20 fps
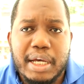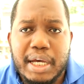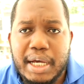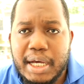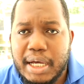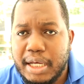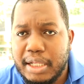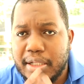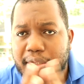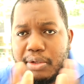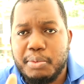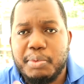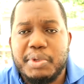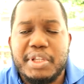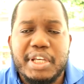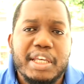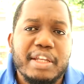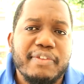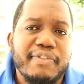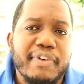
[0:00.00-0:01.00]
and we
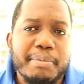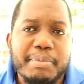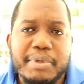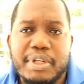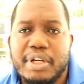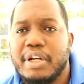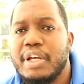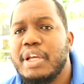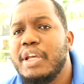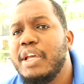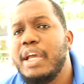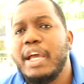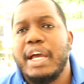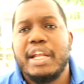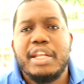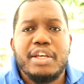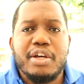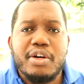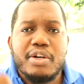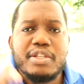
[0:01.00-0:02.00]
take it from there.
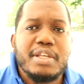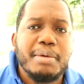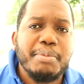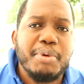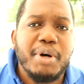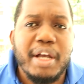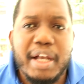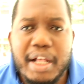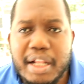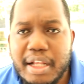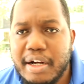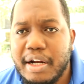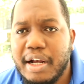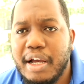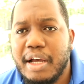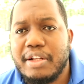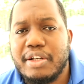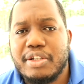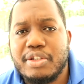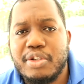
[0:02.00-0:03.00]
Anyway, it's your boy
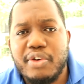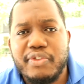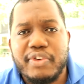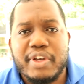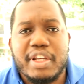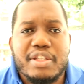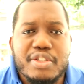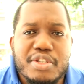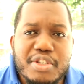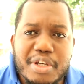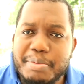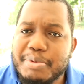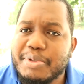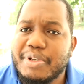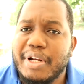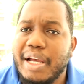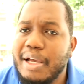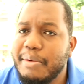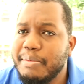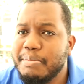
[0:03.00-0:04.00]
Eldorado. Don't forget to
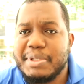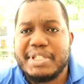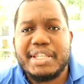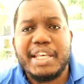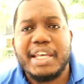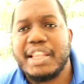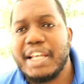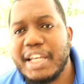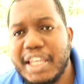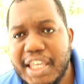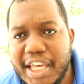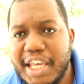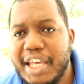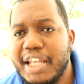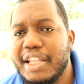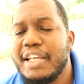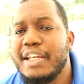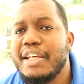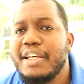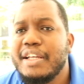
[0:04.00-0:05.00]
subscribe, say it
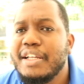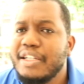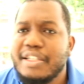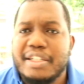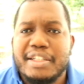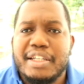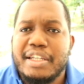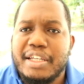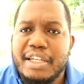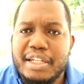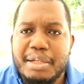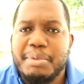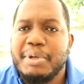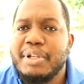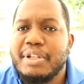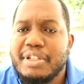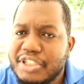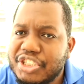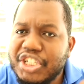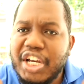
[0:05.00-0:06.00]
again, hit the
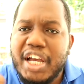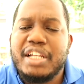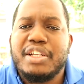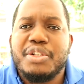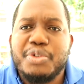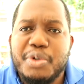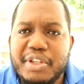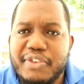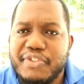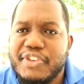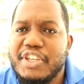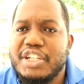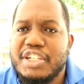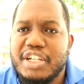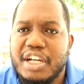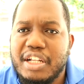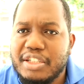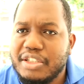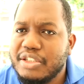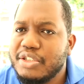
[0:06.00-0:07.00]
bell, join the
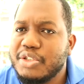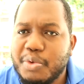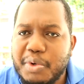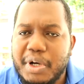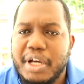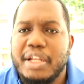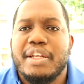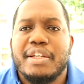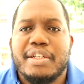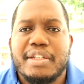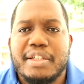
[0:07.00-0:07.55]
notification squad.